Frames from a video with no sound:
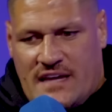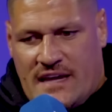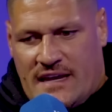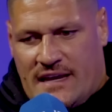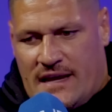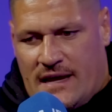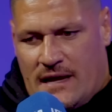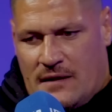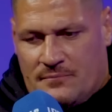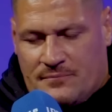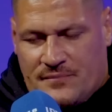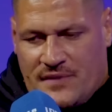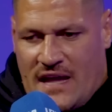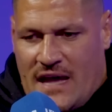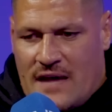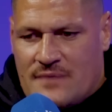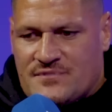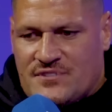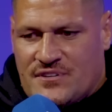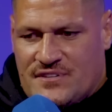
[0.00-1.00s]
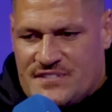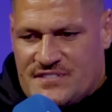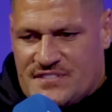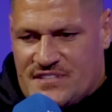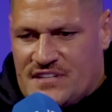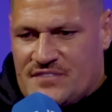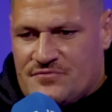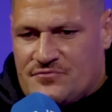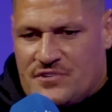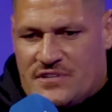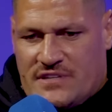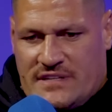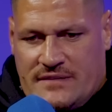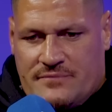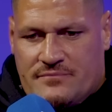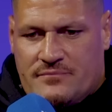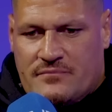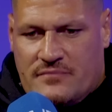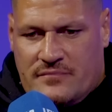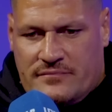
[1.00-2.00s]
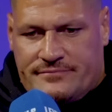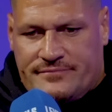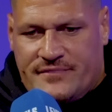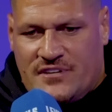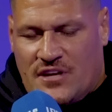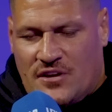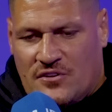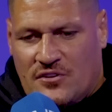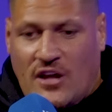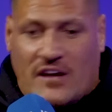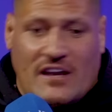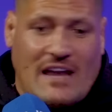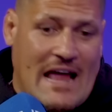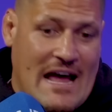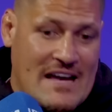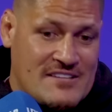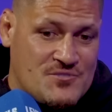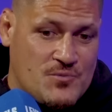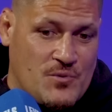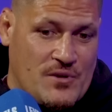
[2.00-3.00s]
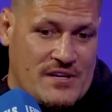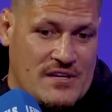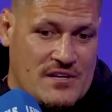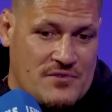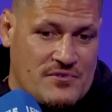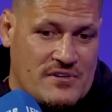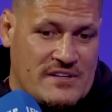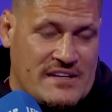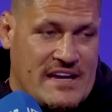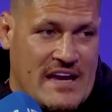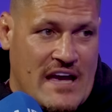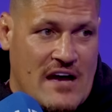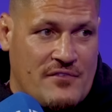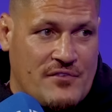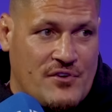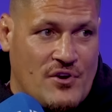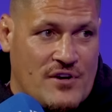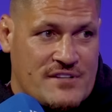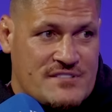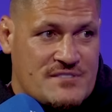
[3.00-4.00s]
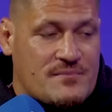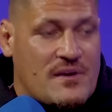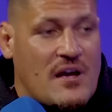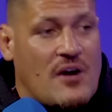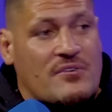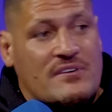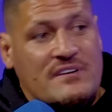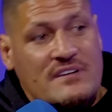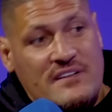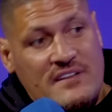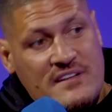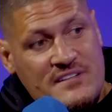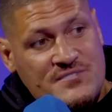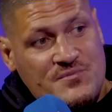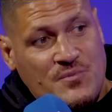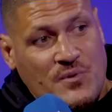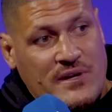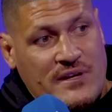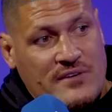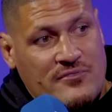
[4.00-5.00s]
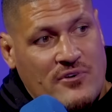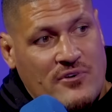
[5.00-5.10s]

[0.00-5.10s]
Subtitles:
And games like this can really, you know, like last week can really galvanise them going into this week,